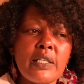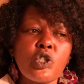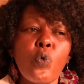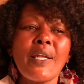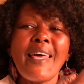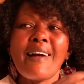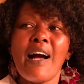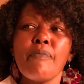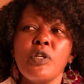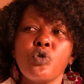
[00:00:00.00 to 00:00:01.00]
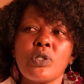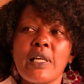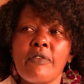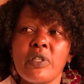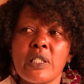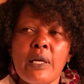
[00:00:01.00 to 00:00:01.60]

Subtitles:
So when I come into service,